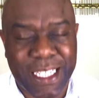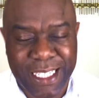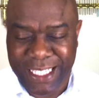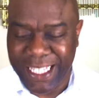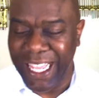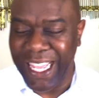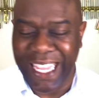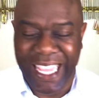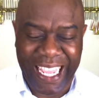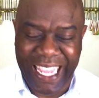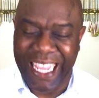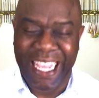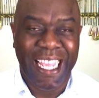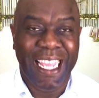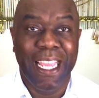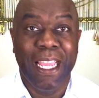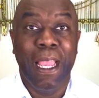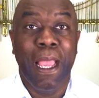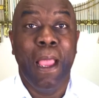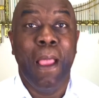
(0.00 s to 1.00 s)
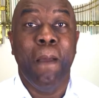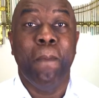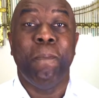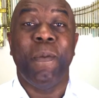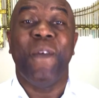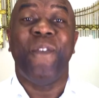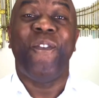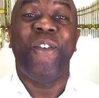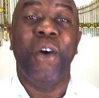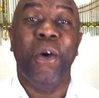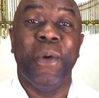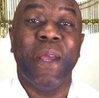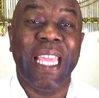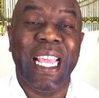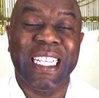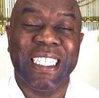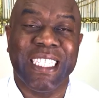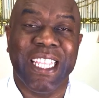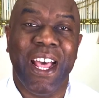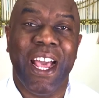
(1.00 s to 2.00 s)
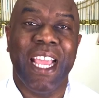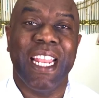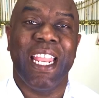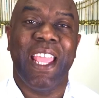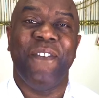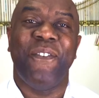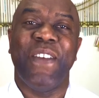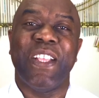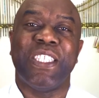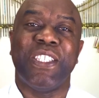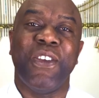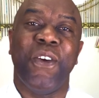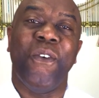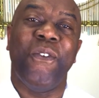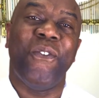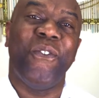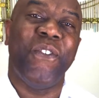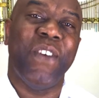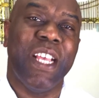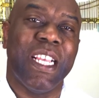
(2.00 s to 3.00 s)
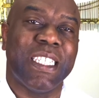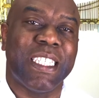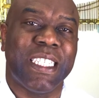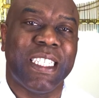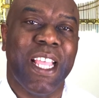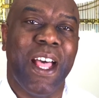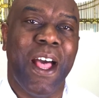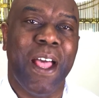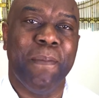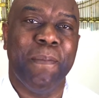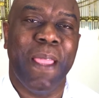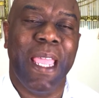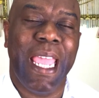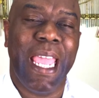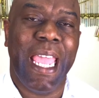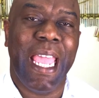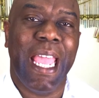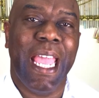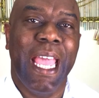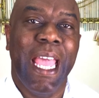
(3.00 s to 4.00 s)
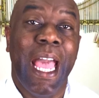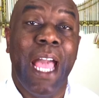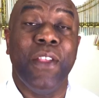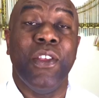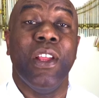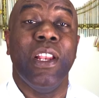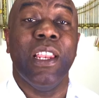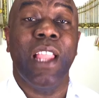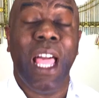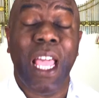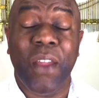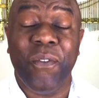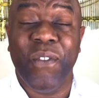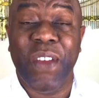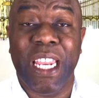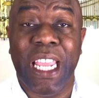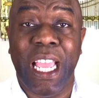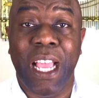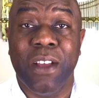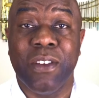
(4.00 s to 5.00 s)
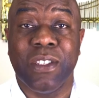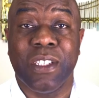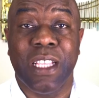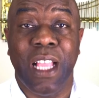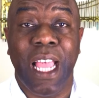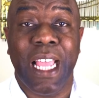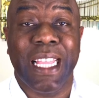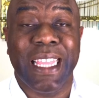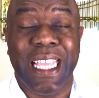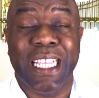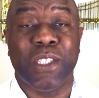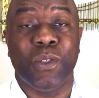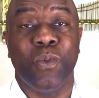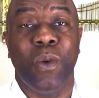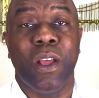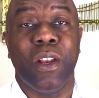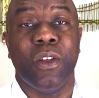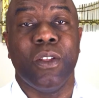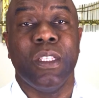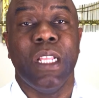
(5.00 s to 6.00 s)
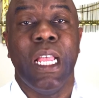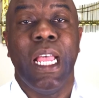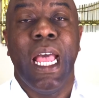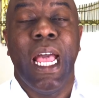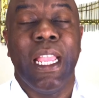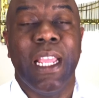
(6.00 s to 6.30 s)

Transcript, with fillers: Start here, Before we get started, if it's your first time here and you like videos like this one on,